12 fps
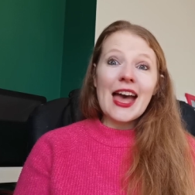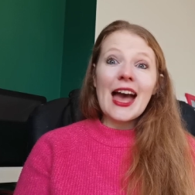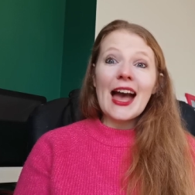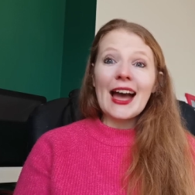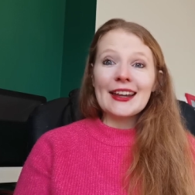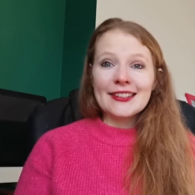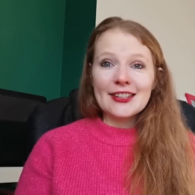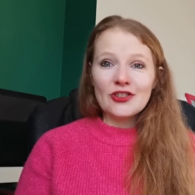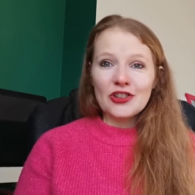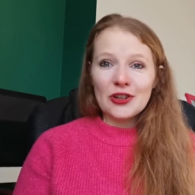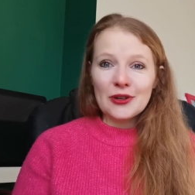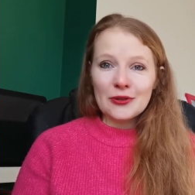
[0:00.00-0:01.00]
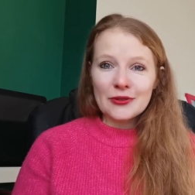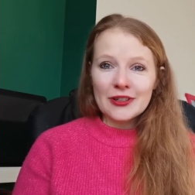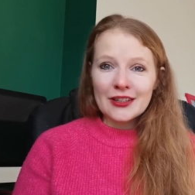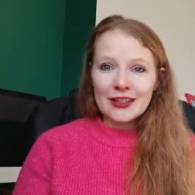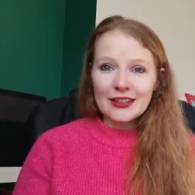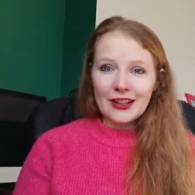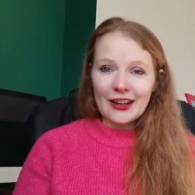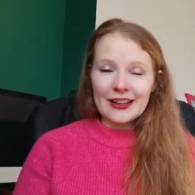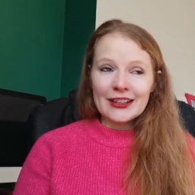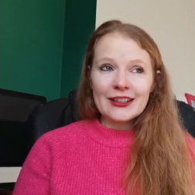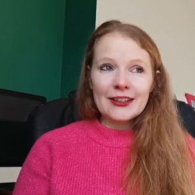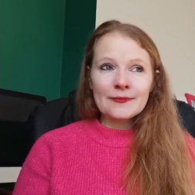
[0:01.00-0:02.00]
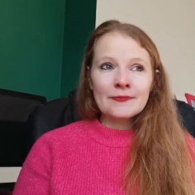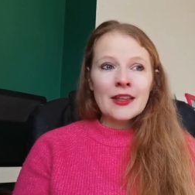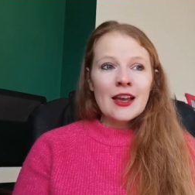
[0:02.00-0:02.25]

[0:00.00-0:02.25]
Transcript: their attitude like